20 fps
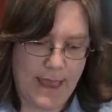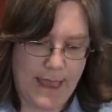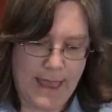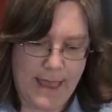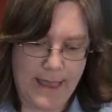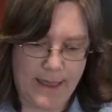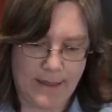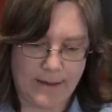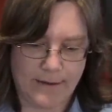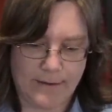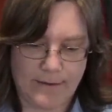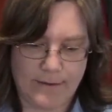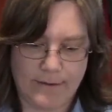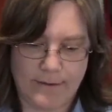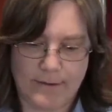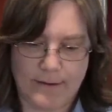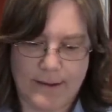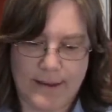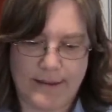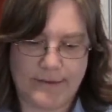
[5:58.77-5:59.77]
and
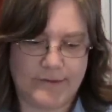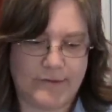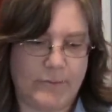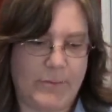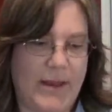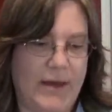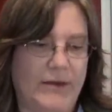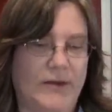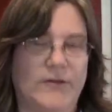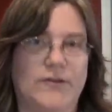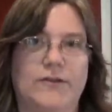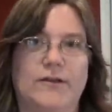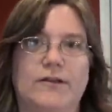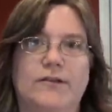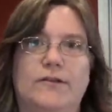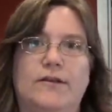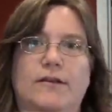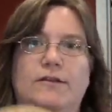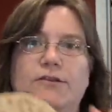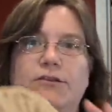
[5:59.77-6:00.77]
it's about a
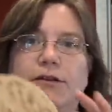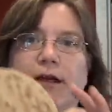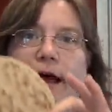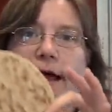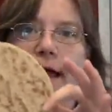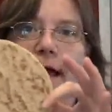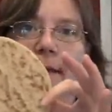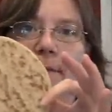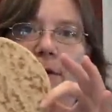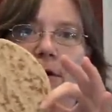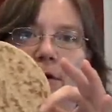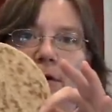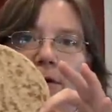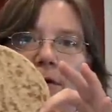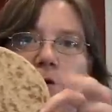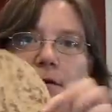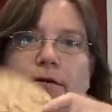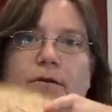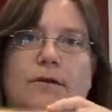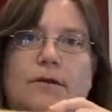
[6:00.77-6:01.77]
six inch
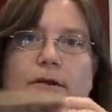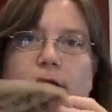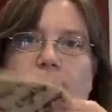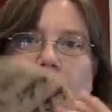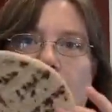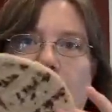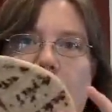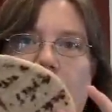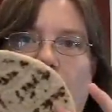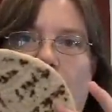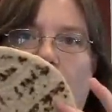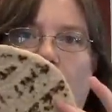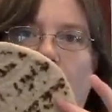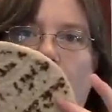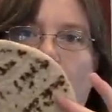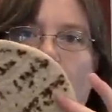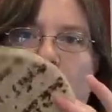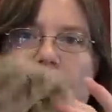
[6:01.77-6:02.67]
diameter whole